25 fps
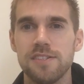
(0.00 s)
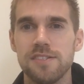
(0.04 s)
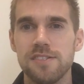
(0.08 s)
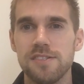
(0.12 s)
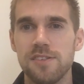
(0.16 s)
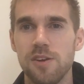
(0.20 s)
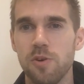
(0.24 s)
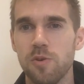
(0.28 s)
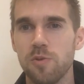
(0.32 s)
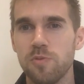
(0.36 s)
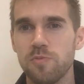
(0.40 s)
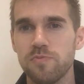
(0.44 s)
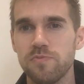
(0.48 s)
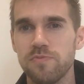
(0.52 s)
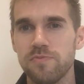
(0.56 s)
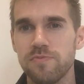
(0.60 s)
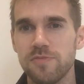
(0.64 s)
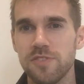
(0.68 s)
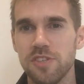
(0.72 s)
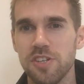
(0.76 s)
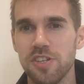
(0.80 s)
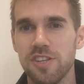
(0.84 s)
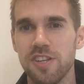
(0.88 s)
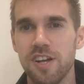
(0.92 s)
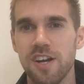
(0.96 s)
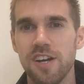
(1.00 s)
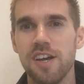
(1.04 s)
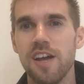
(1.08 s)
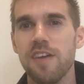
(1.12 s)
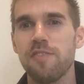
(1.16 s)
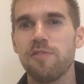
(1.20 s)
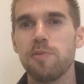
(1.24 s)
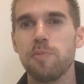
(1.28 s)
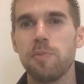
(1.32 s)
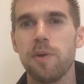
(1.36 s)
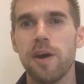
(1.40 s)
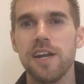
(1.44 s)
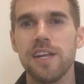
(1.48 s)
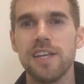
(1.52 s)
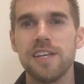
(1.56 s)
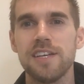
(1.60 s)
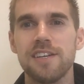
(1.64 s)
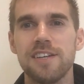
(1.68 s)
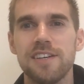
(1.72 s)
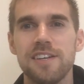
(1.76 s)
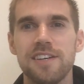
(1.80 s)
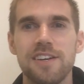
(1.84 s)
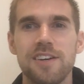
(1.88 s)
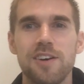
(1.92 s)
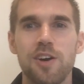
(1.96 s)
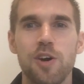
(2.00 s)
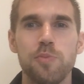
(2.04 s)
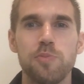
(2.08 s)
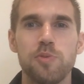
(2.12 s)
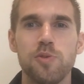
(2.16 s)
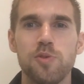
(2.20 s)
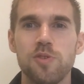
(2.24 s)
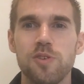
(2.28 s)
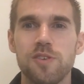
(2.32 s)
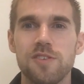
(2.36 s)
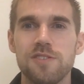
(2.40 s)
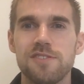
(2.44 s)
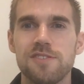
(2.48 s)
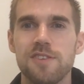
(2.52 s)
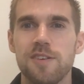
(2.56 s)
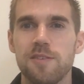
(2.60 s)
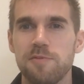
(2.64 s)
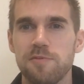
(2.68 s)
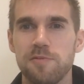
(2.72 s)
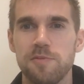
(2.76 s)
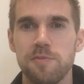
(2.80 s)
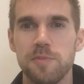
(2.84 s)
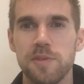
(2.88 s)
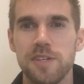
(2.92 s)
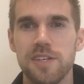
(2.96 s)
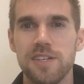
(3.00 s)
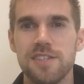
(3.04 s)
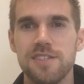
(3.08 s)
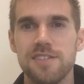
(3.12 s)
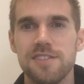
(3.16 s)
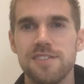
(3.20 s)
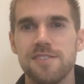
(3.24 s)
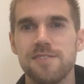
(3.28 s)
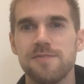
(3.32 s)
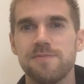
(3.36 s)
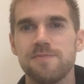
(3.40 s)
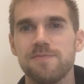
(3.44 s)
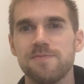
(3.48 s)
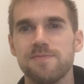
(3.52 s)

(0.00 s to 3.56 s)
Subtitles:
So good luck, everybody. Hope you learned something from this.